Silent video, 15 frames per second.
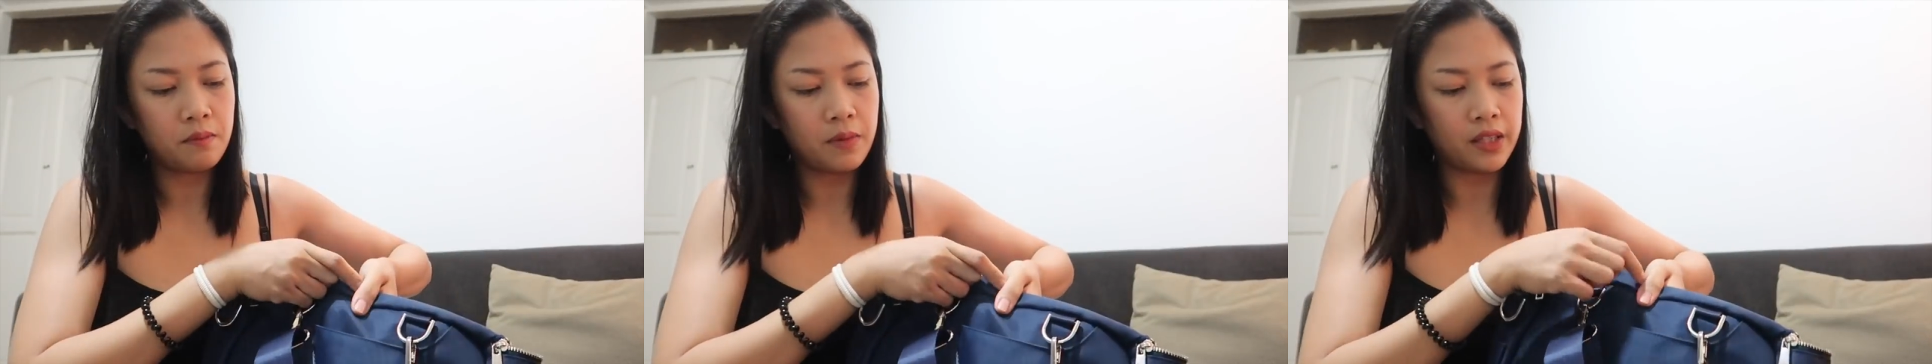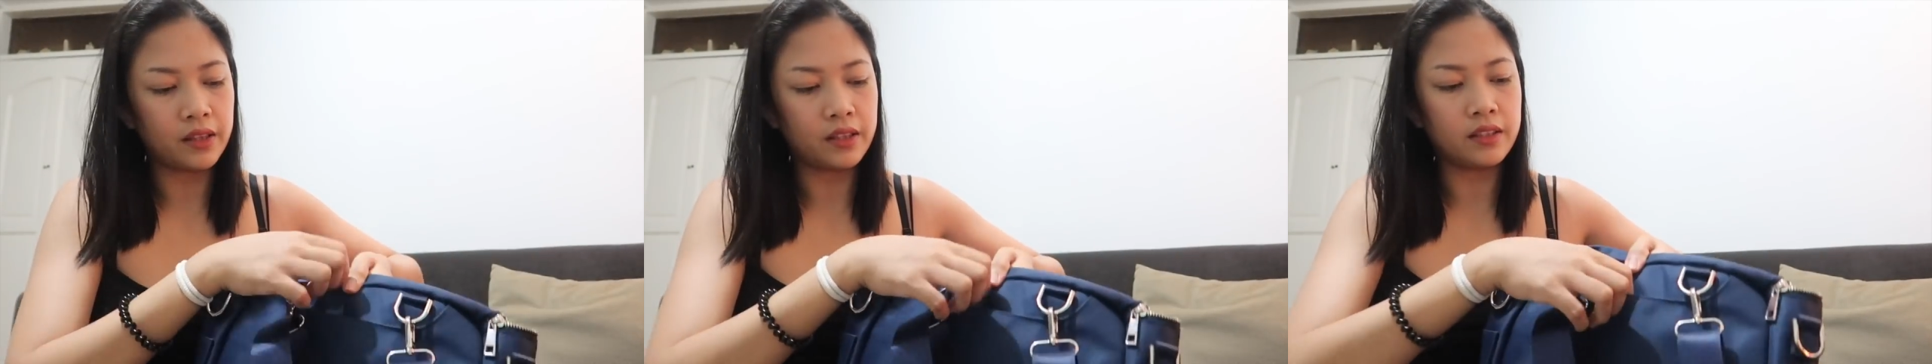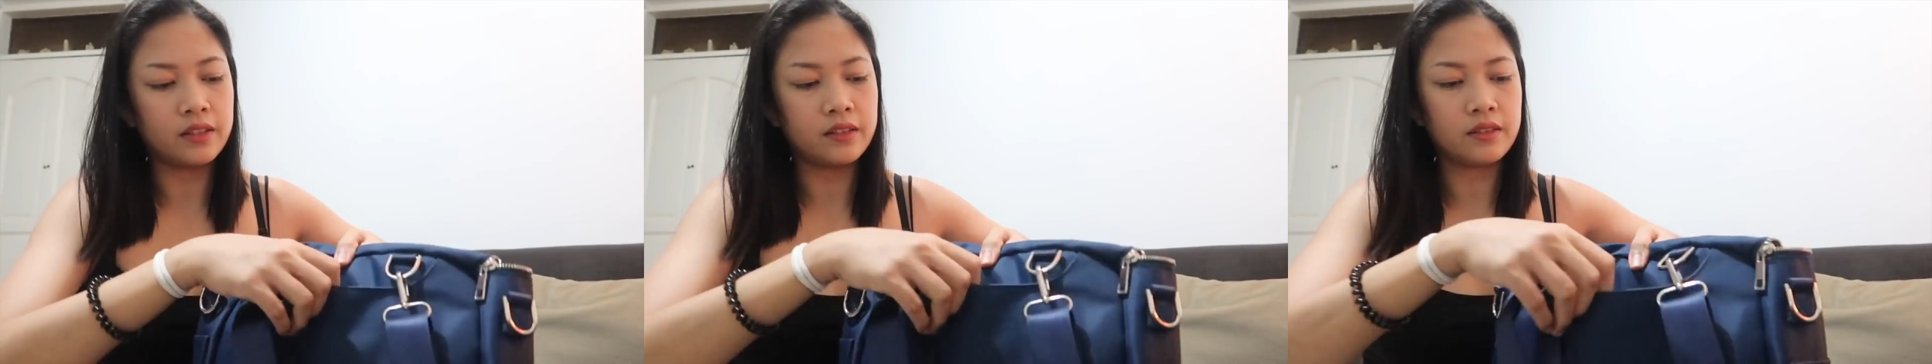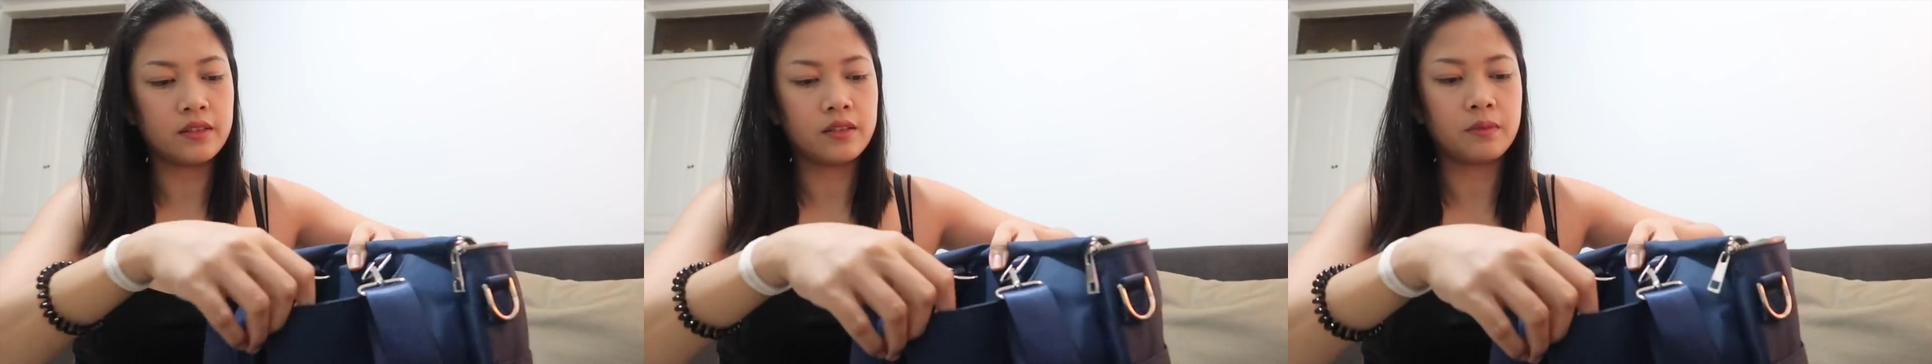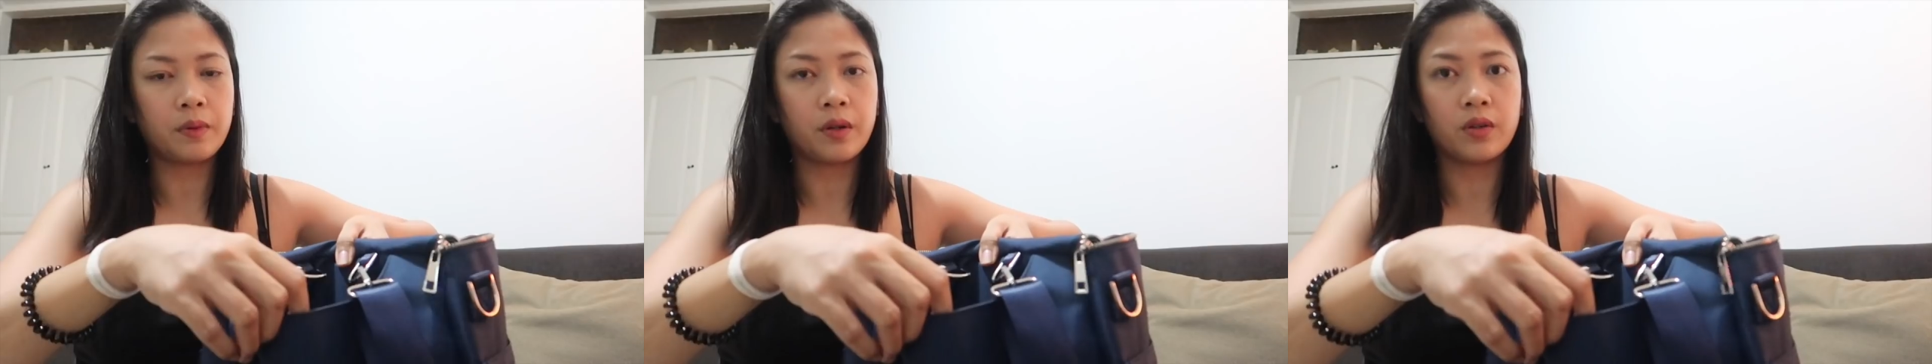
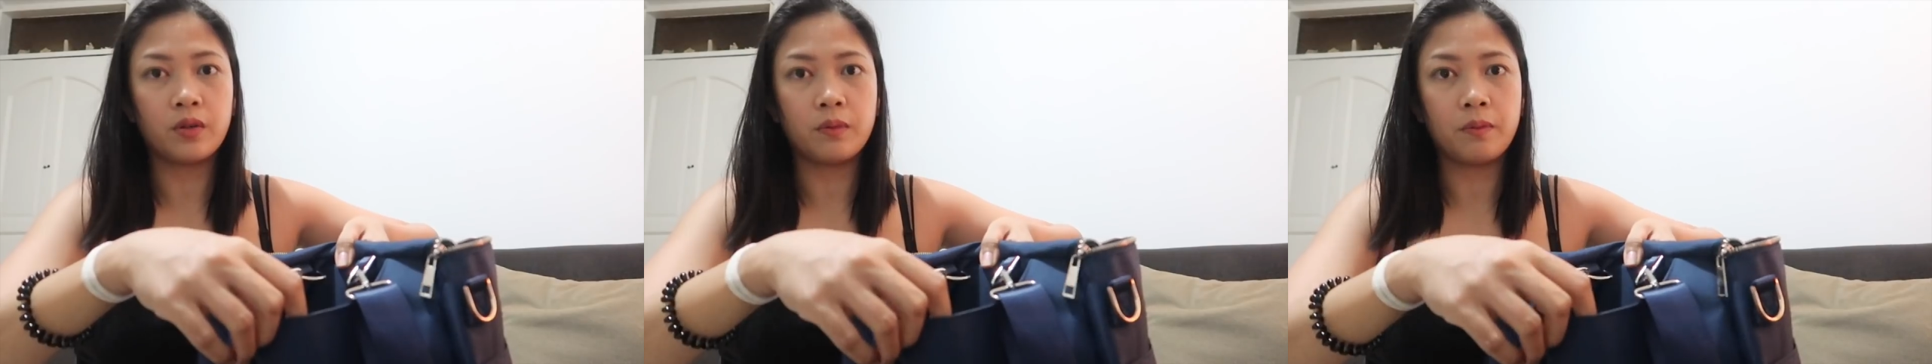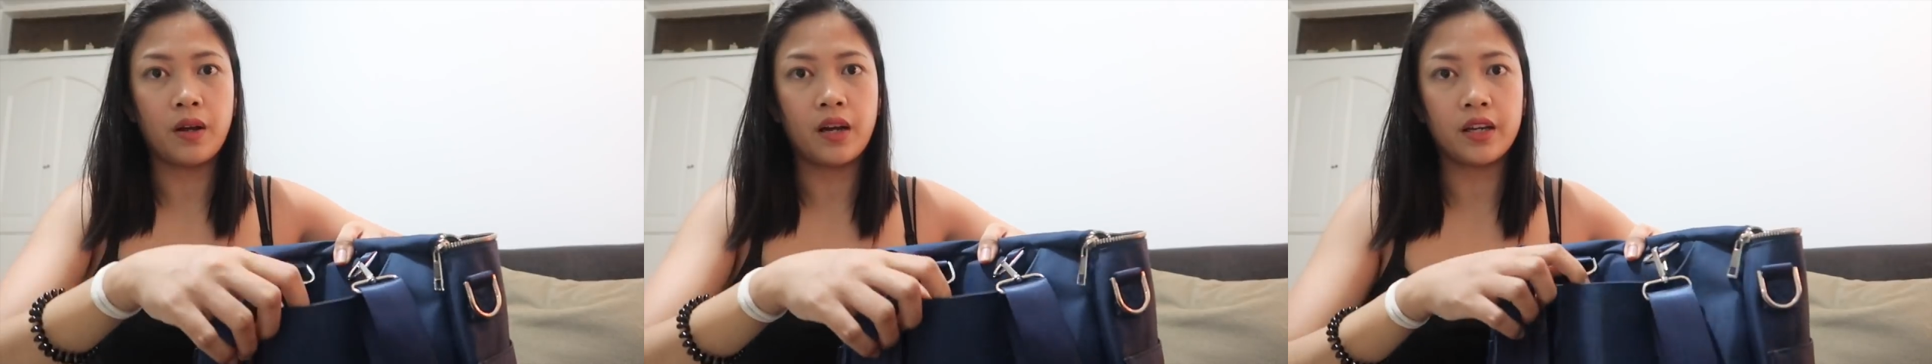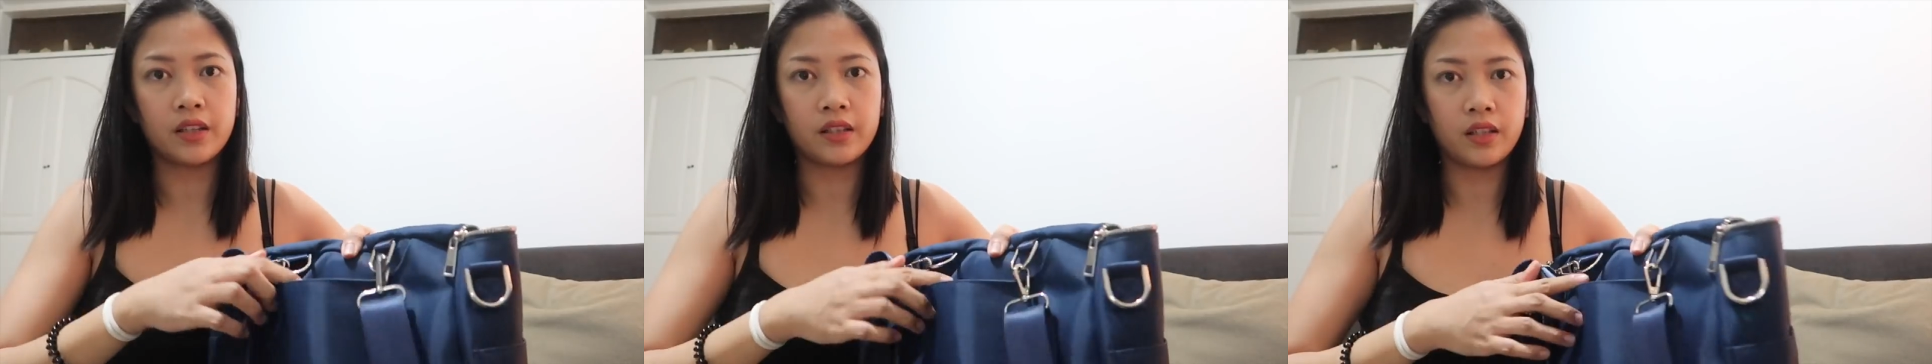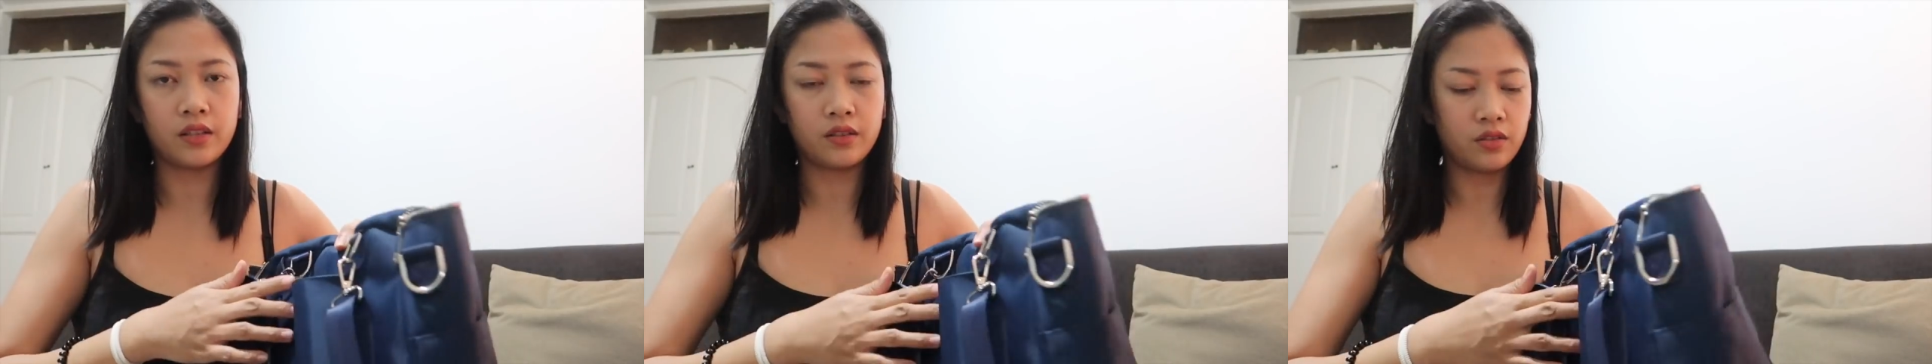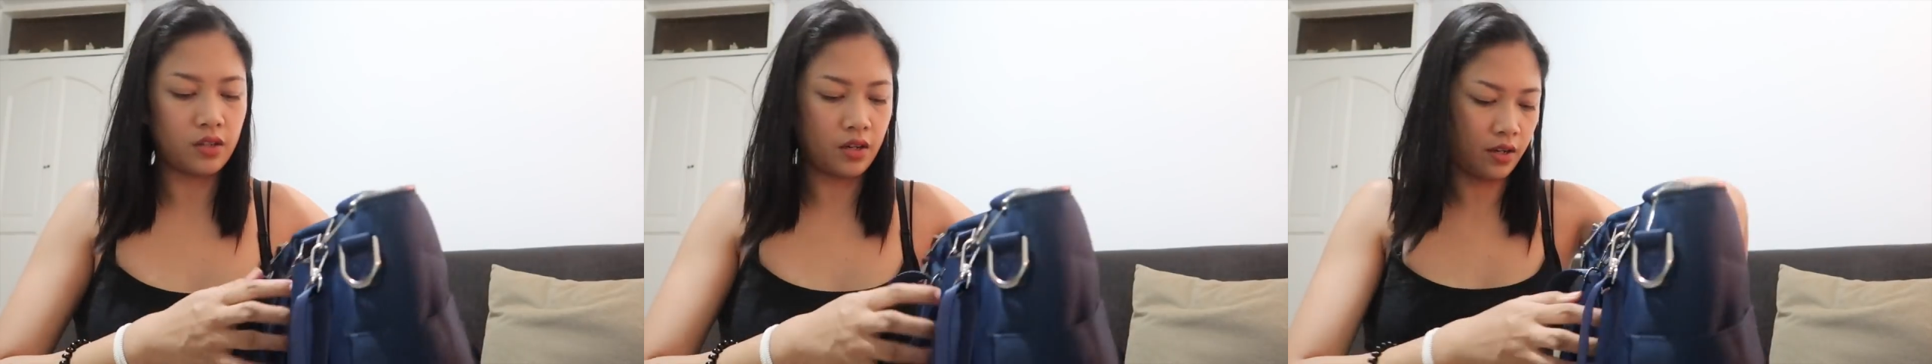buttons, pero pocket
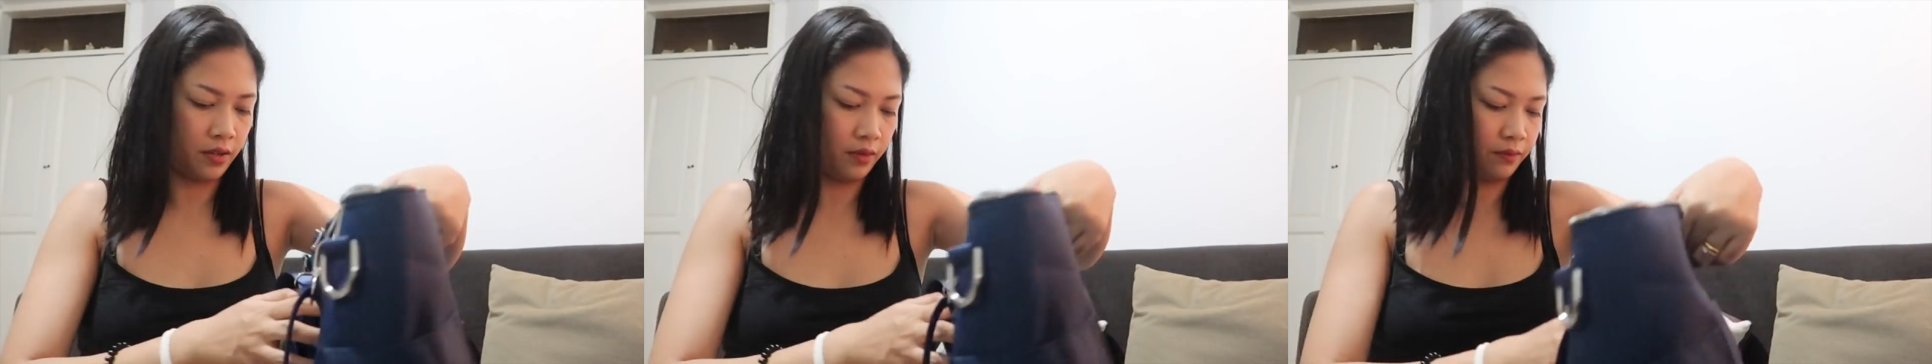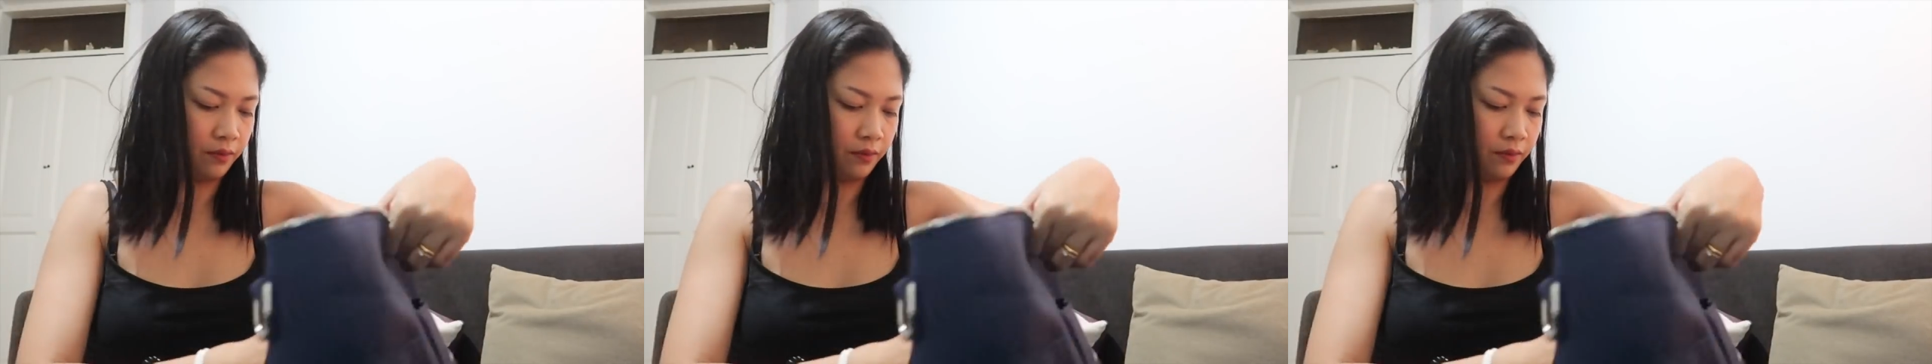yan niya.